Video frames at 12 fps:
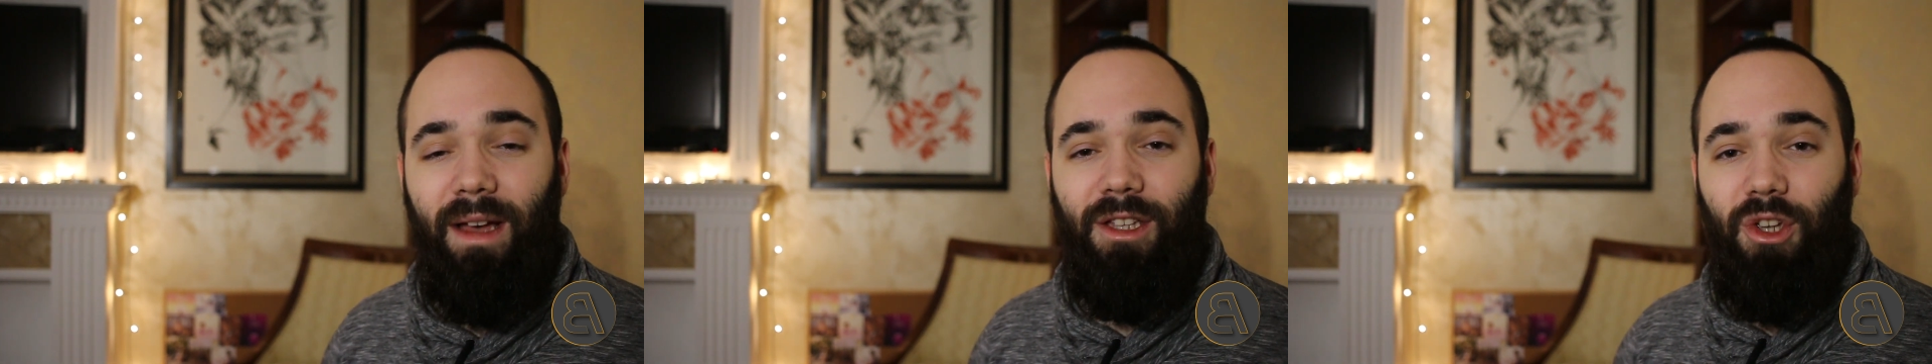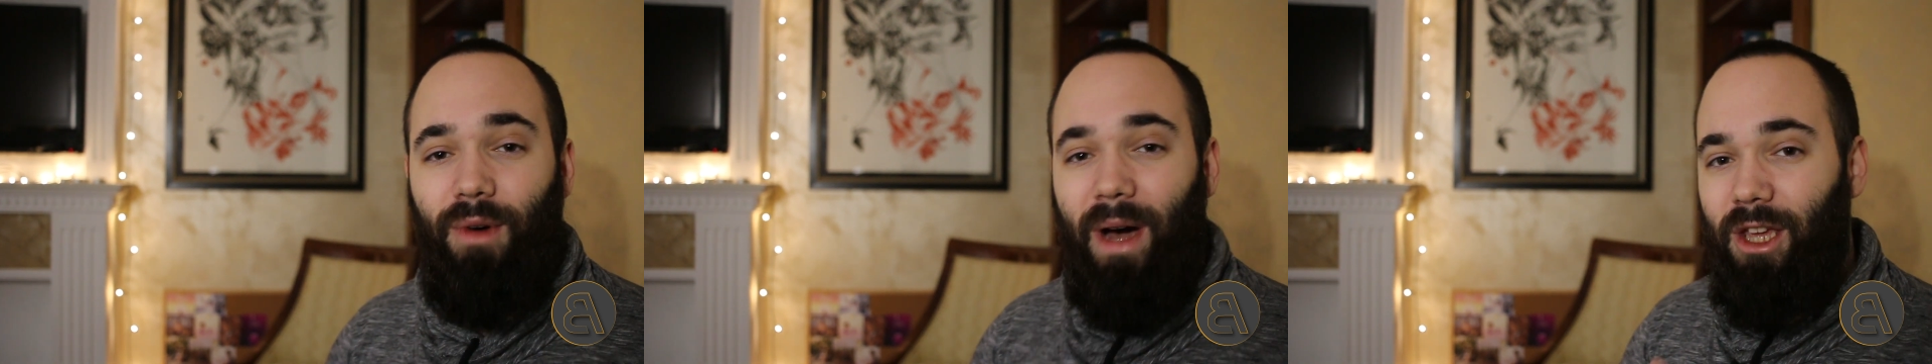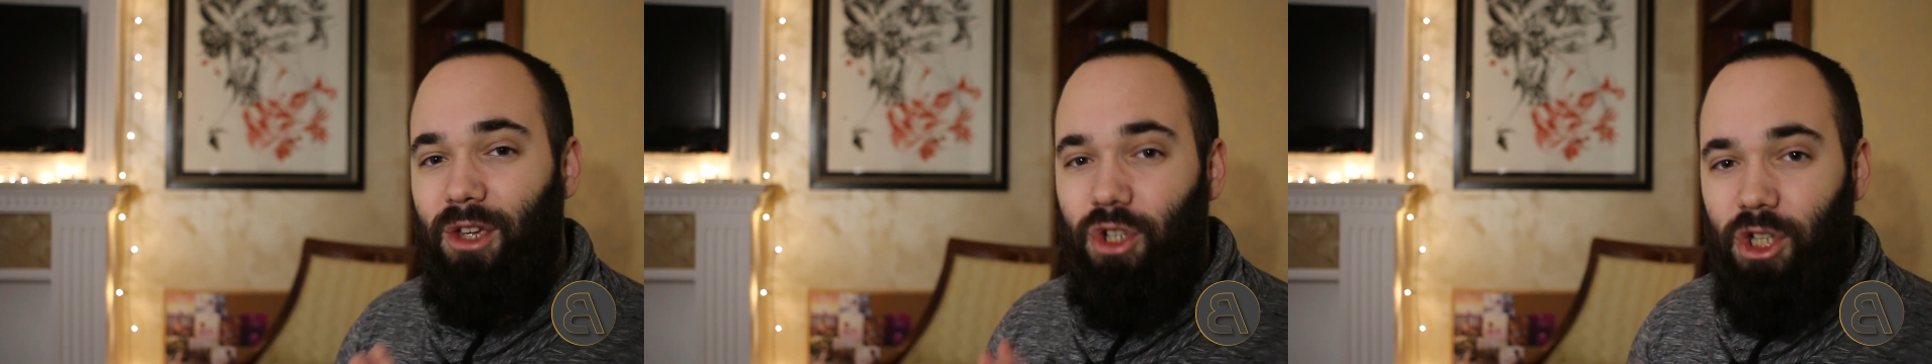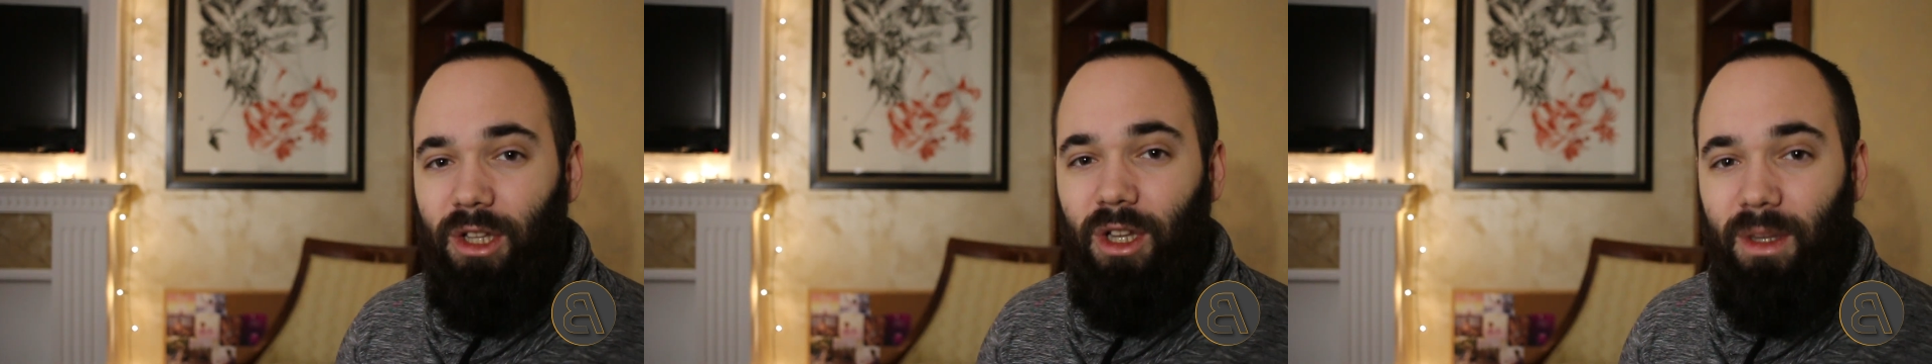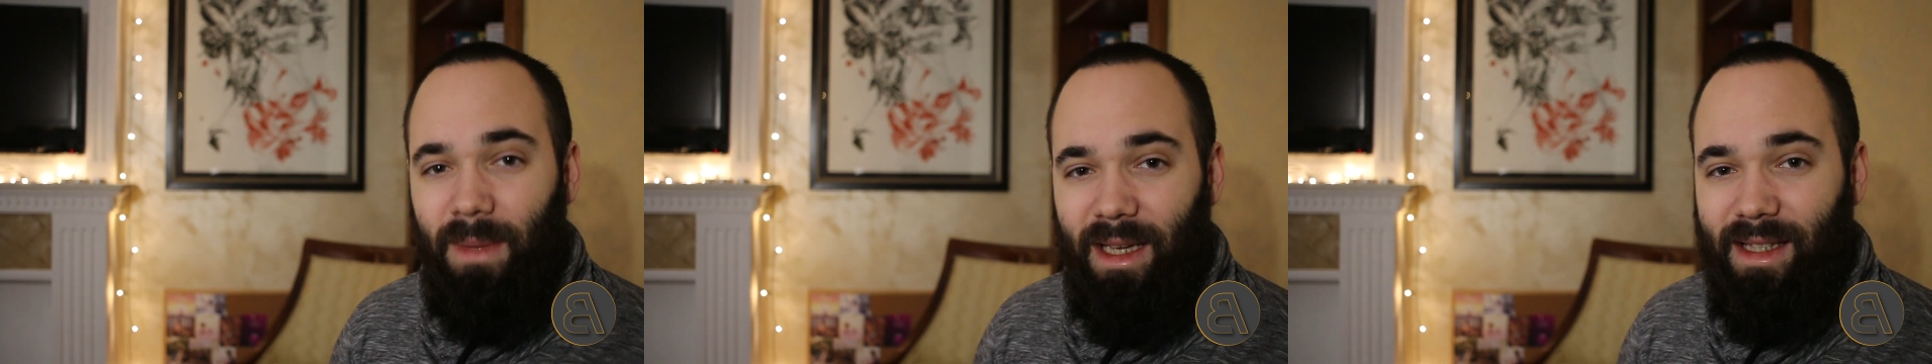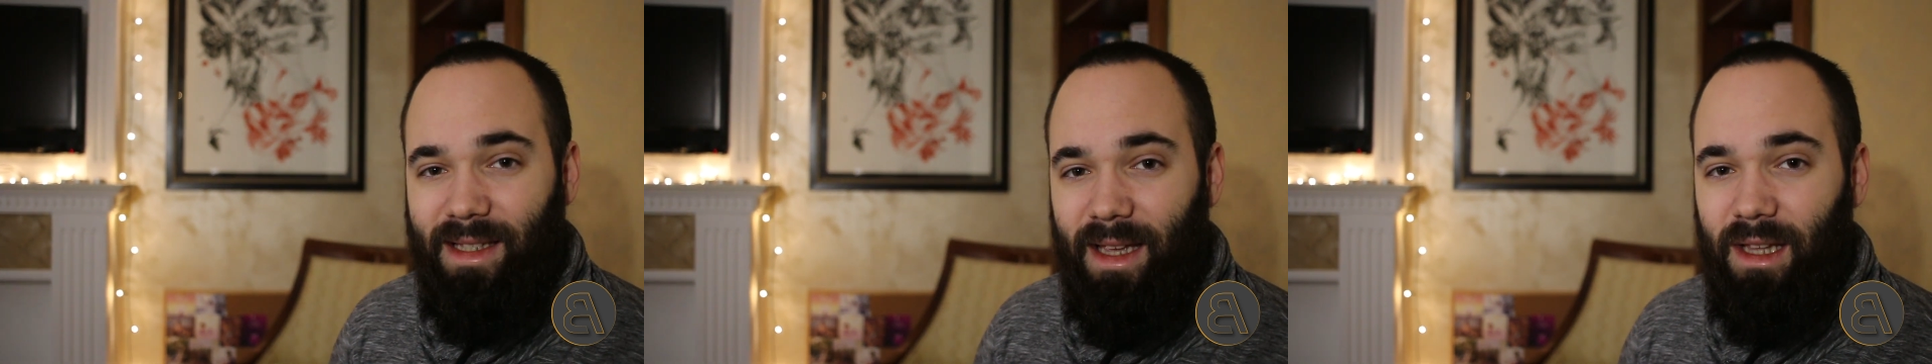So I usually don't
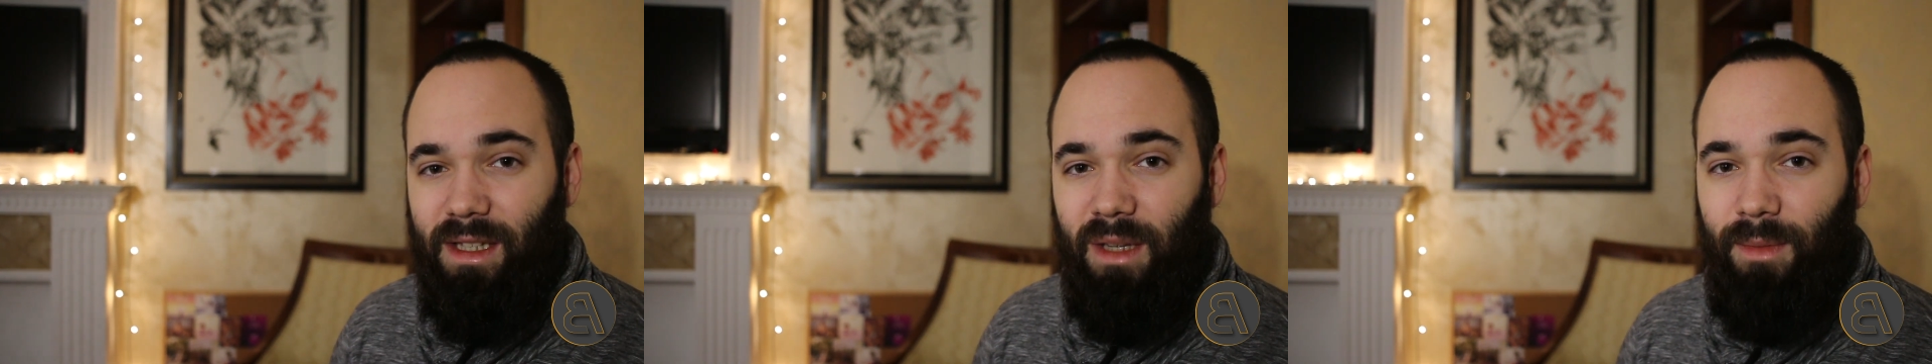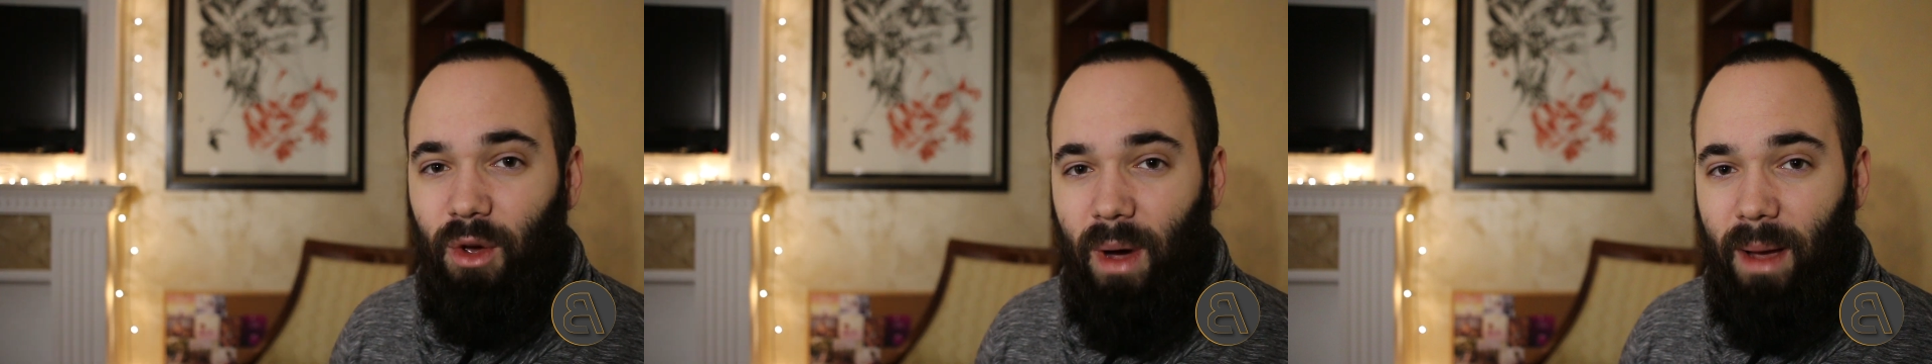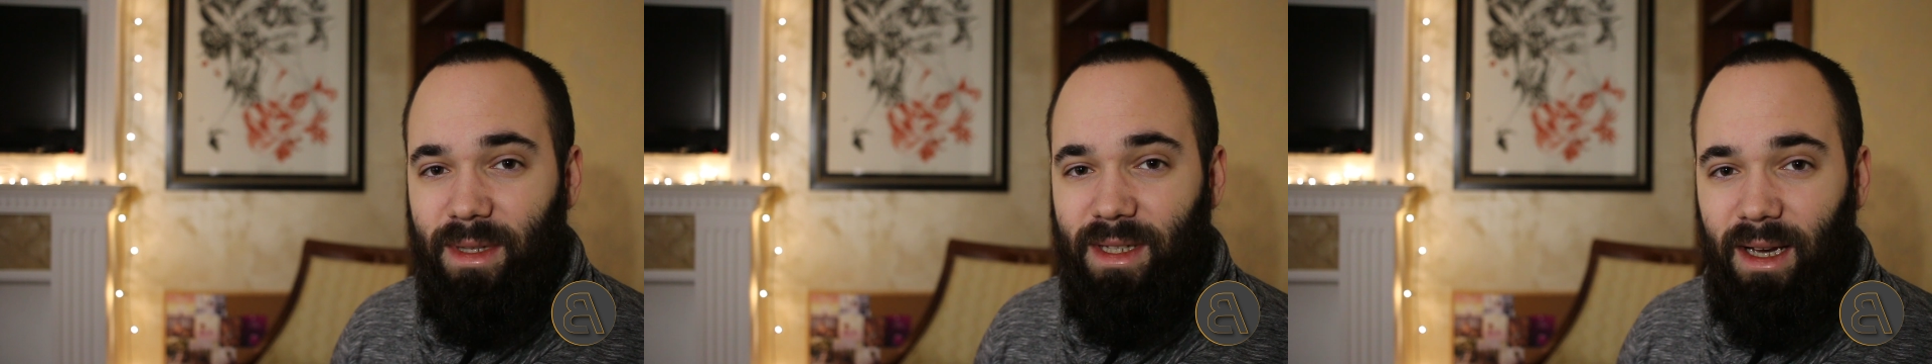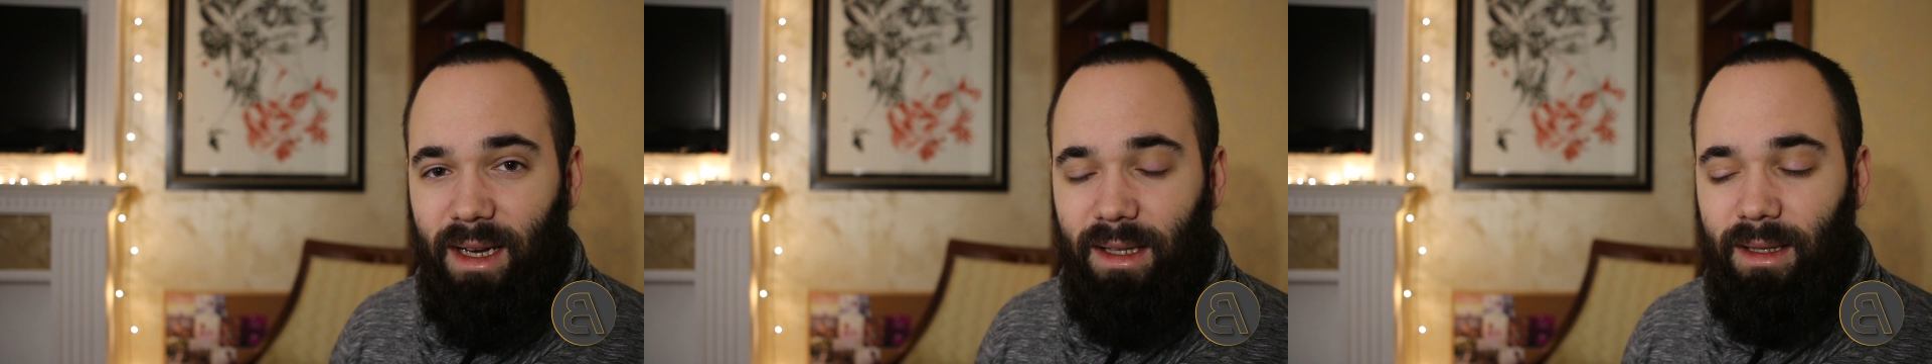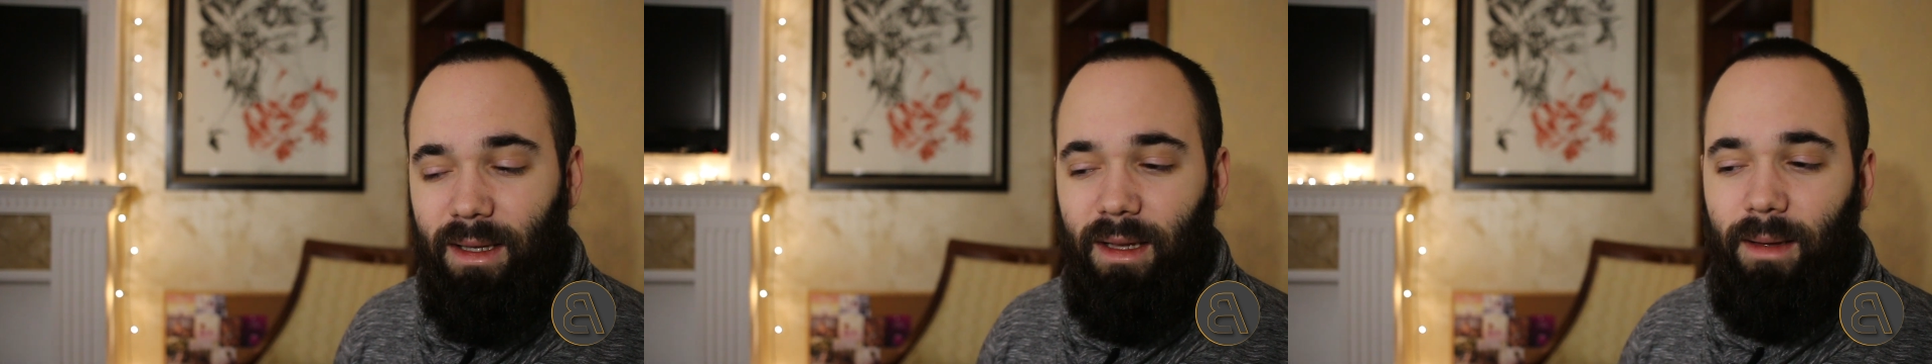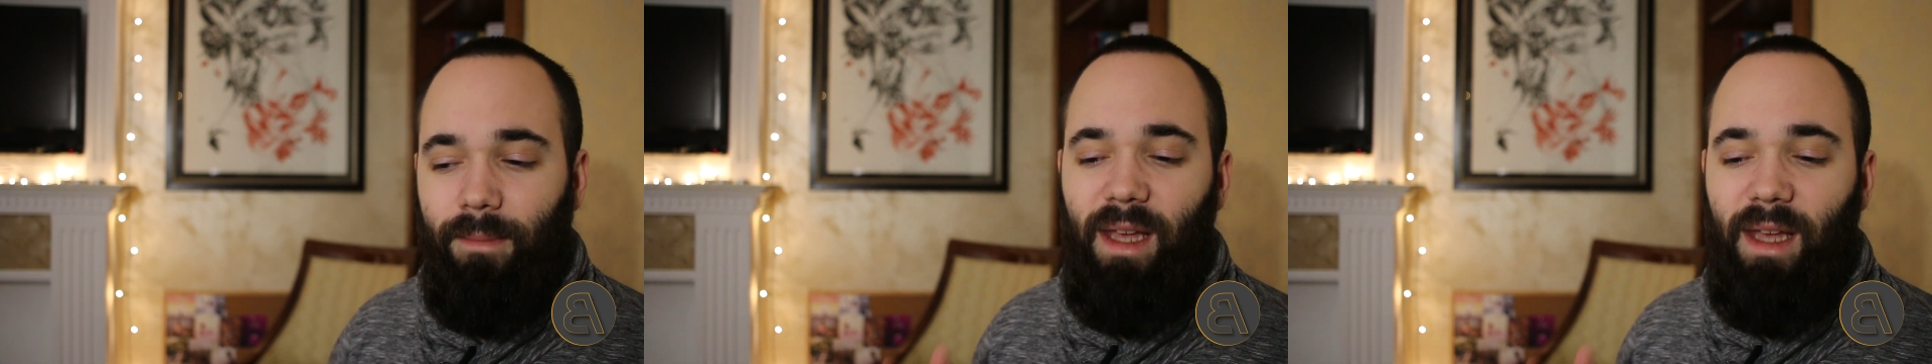make sales on my website,